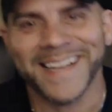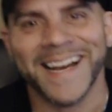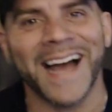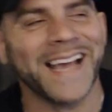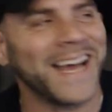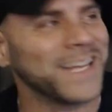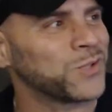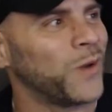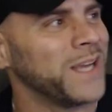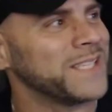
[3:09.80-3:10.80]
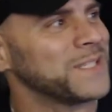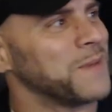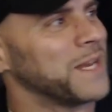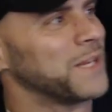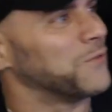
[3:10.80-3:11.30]
I got twice as
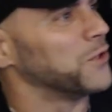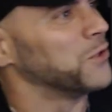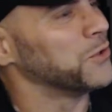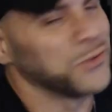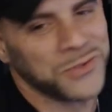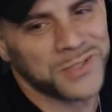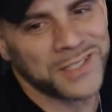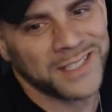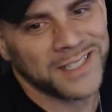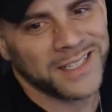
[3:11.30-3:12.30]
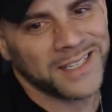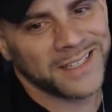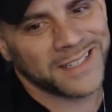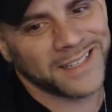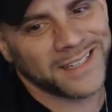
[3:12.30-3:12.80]
many views
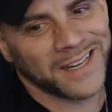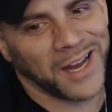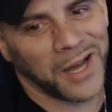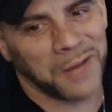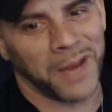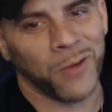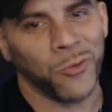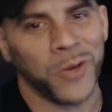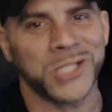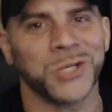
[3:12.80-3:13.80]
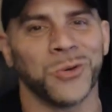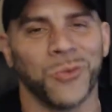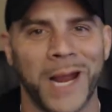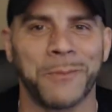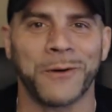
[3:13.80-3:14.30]
on my windshield
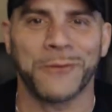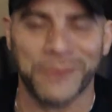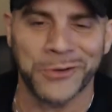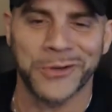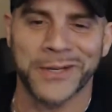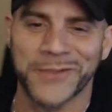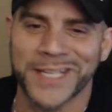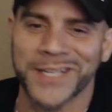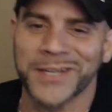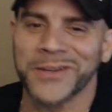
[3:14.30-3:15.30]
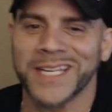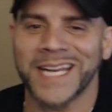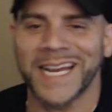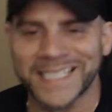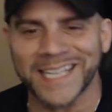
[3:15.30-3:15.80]
wiper fluid video than
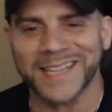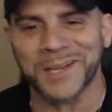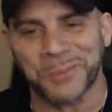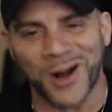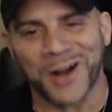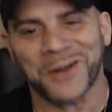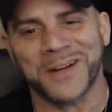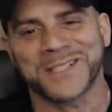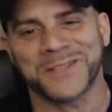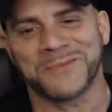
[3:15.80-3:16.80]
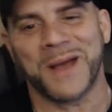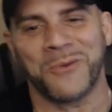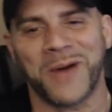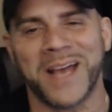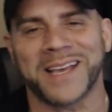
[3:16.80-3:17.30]
I did the progress of my
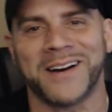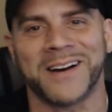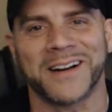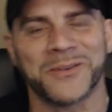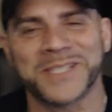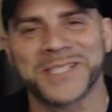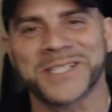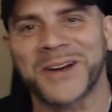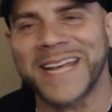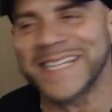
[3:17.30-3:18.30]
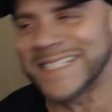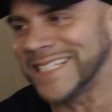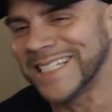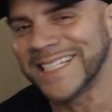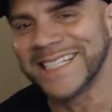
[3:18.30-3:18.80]
white car, which is crazy.
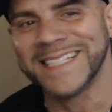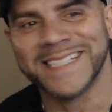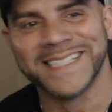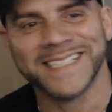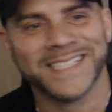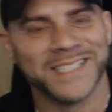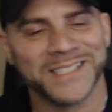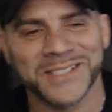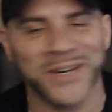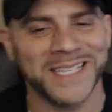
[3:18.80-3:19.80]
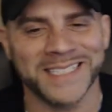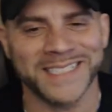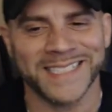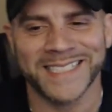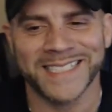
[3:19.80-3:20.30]
It's crazy.